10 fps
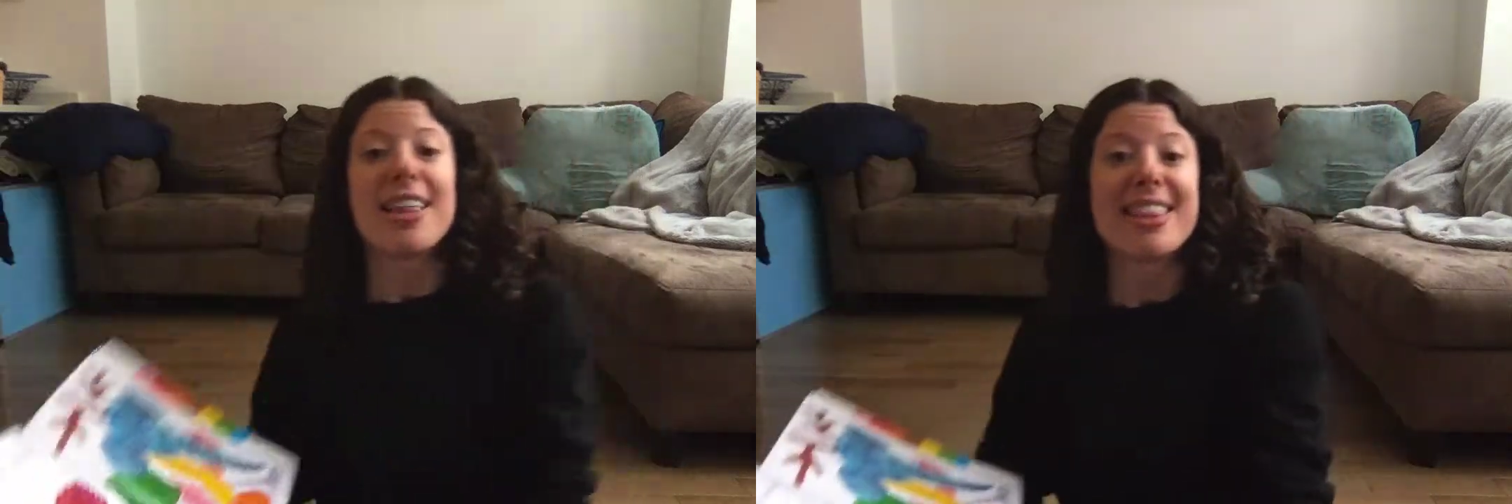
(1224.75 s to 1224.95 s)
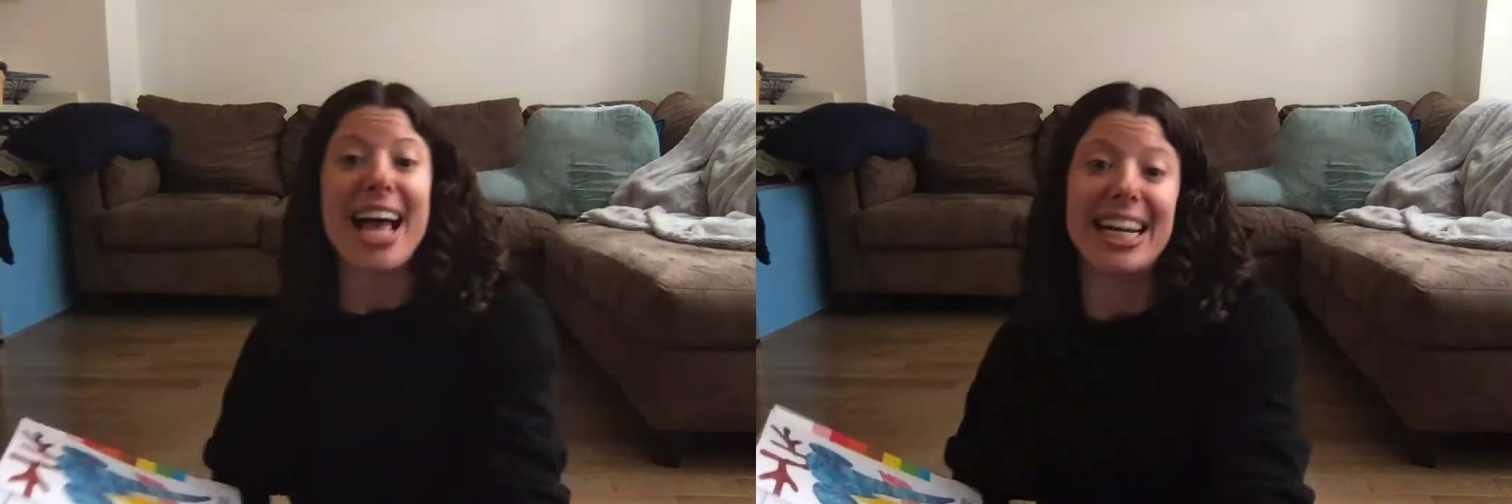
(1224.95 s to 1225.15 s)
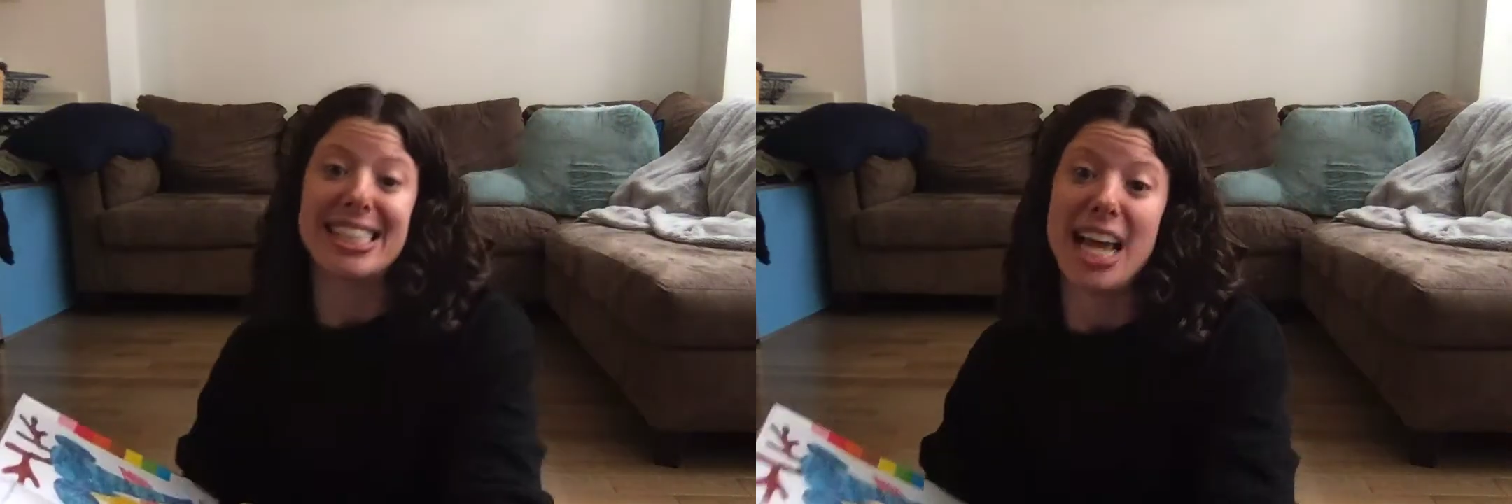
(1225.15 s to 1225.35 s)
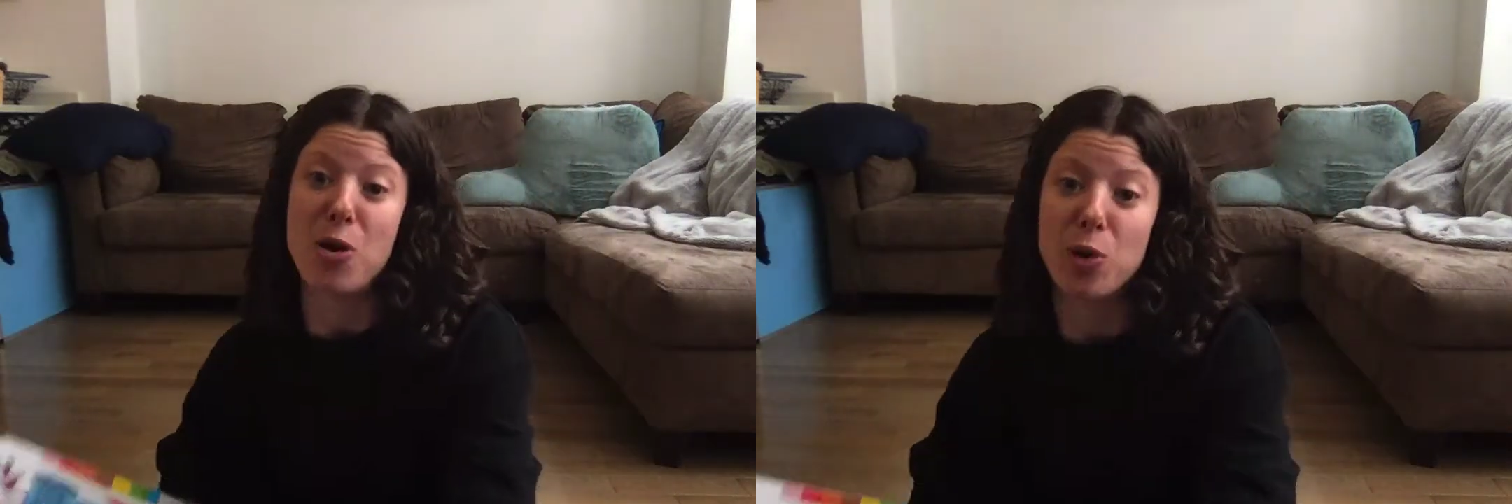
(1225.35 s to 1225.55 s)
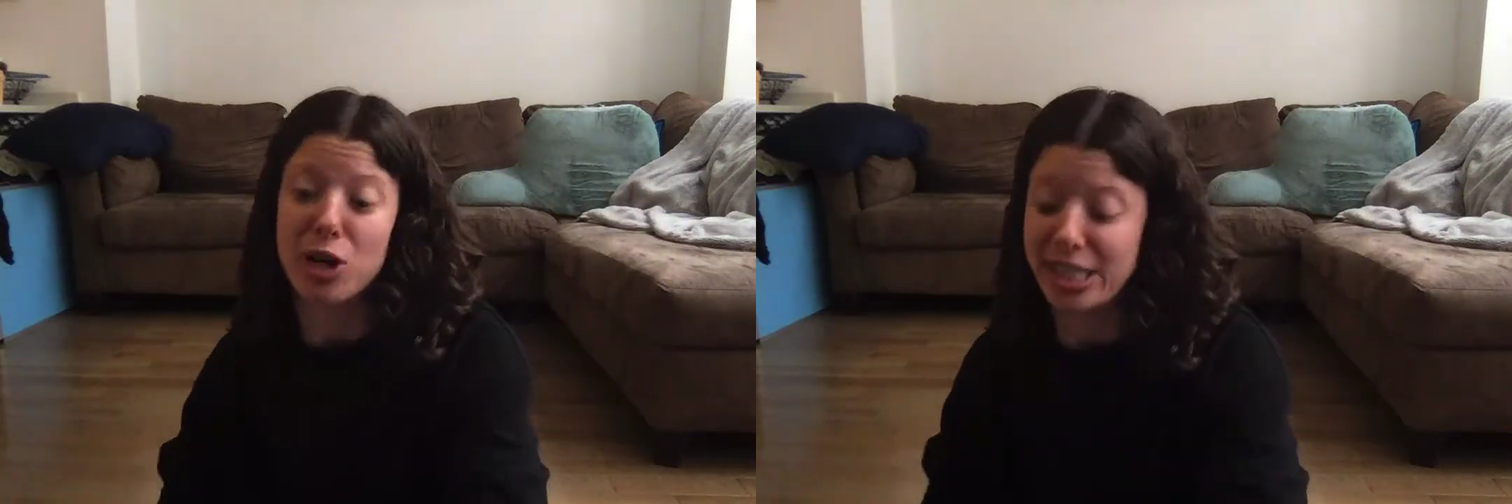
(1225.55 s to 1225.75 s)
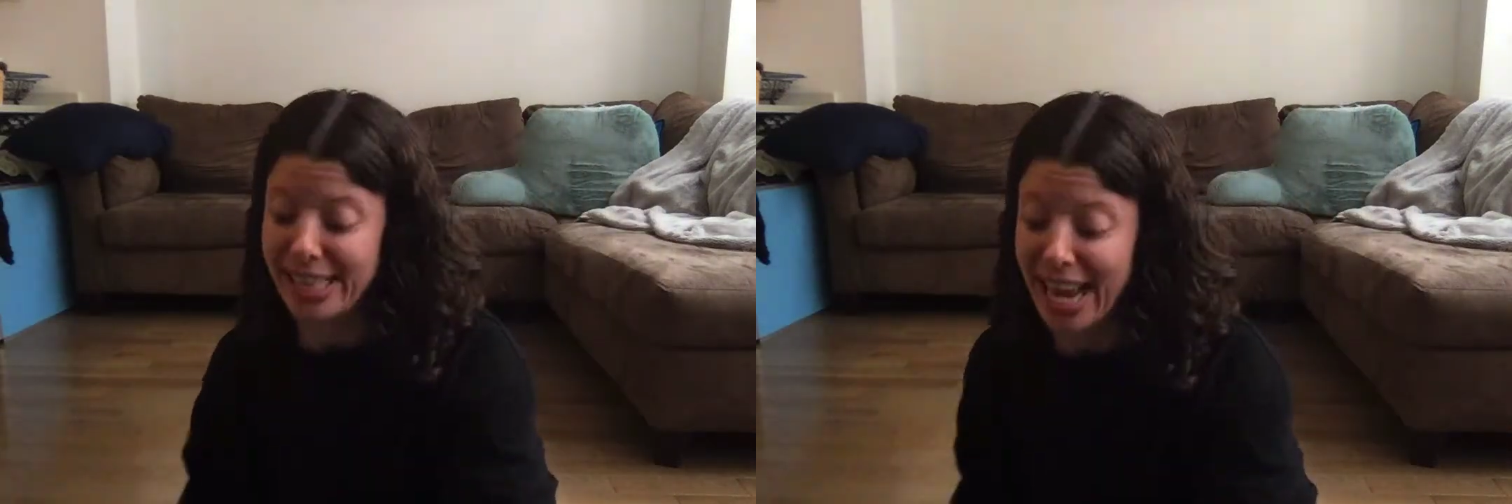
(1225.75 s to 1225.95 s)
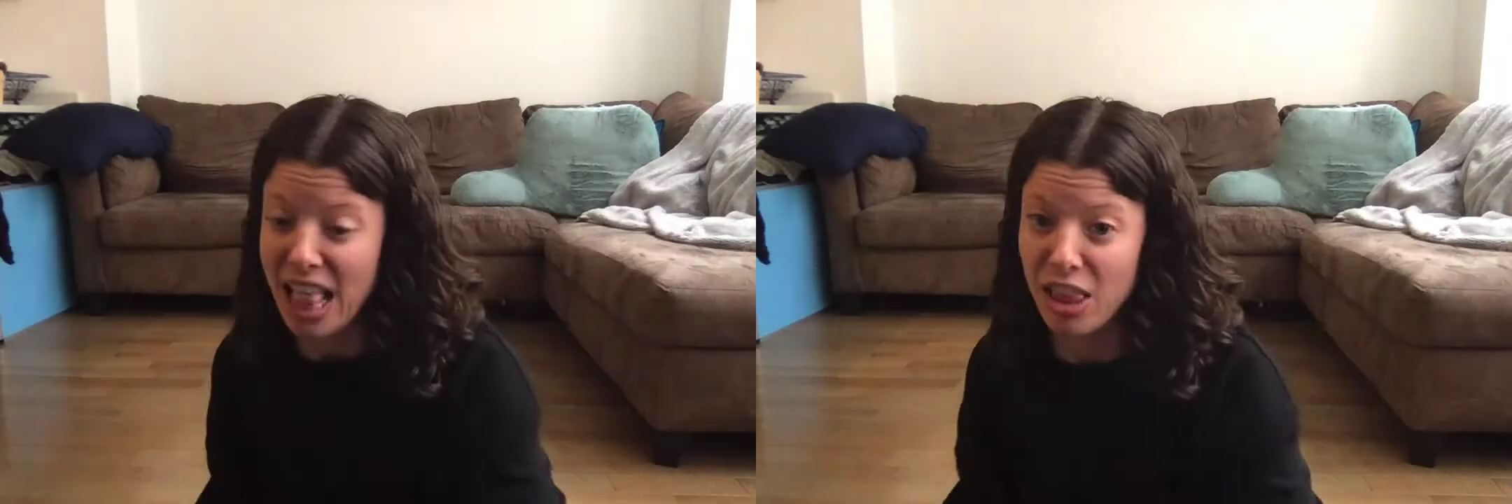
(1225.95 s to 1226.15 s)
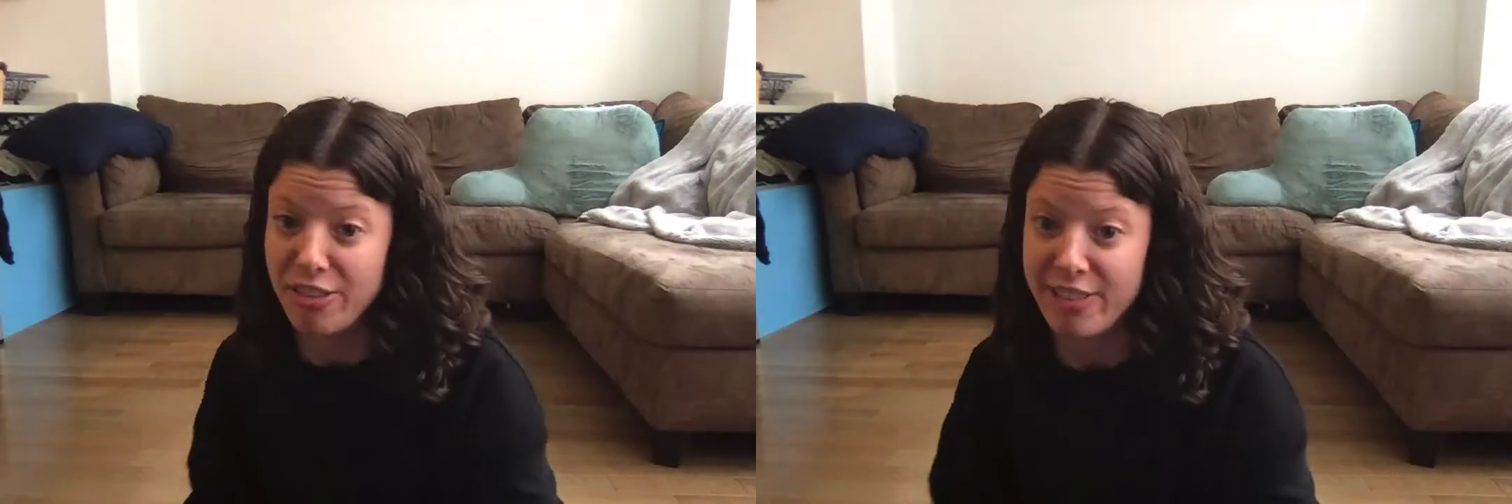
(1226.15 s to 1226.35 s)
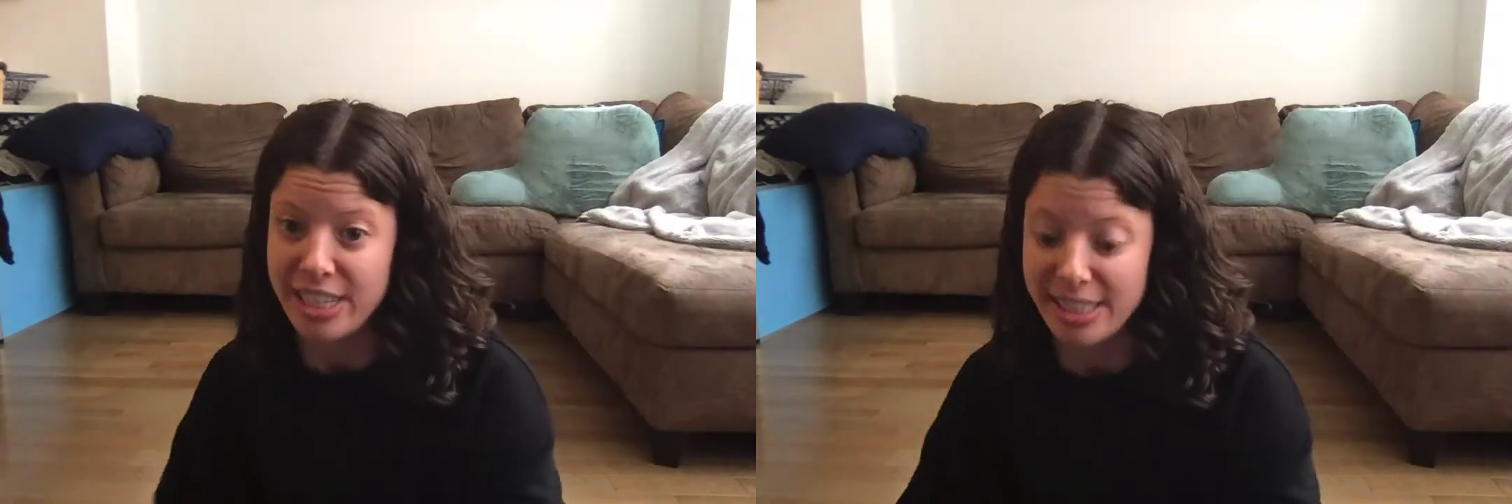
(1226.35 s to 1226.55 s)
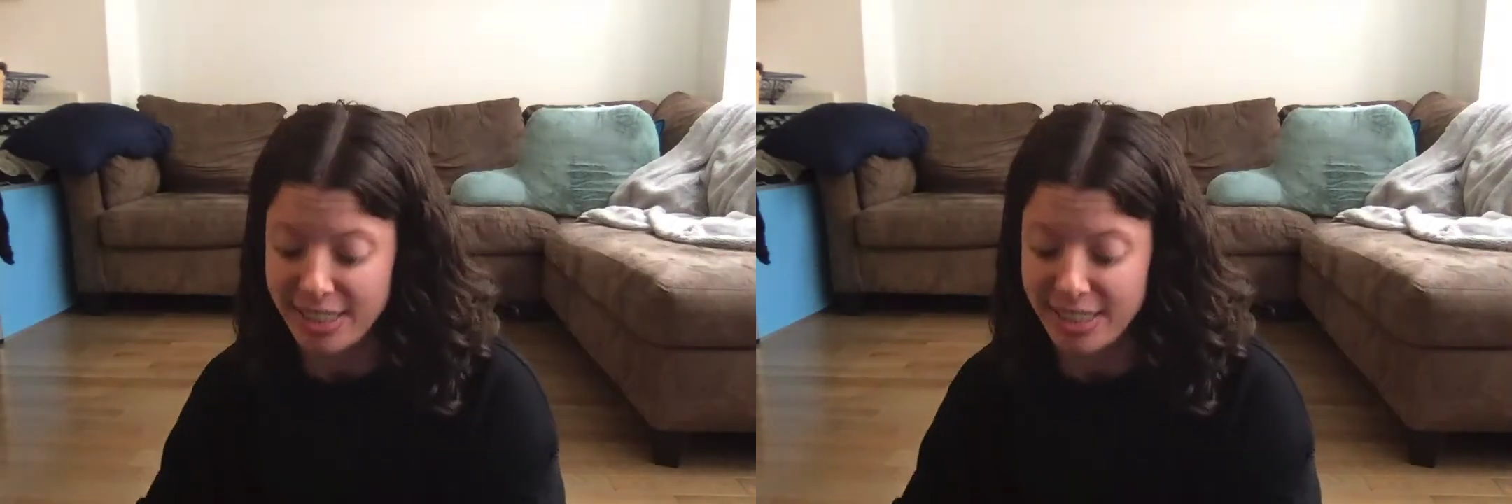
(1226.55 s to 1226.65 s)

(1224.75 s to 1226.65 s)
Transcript: That is how we're going to say elephant in